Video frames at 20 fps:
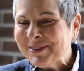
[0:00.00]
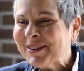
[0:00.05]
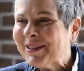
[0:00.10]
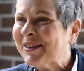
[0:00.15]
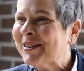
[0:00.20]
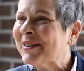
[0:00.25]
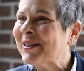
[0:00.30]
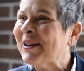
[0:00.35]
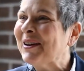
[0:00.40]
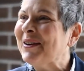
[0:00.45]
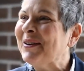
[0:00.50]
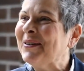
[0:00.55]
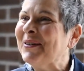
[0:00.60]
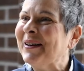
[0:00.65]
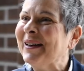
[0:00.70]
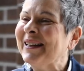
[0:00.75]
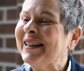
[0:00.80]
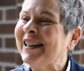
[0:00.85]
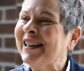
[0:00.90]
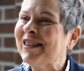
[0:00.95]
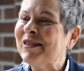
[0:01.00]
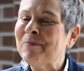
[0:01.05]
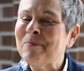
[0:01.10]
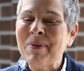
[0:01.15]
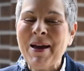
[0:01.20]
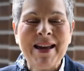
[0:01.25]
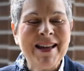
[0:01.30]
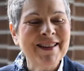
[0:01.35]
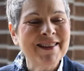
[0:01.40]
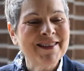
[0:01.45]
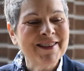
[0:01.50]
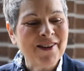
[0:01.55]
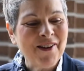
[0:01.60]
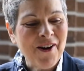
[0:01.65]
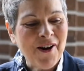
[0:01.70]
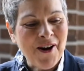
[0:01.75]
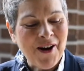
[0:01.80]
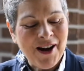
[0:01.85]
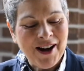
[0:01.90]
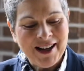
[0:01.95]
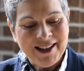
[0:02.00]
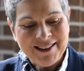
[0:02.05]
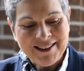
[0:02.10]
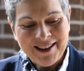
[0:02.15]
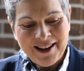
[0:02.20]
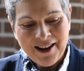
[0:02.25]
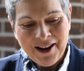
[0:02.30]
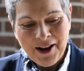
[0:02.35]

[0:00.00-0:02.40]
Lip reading: So it's based on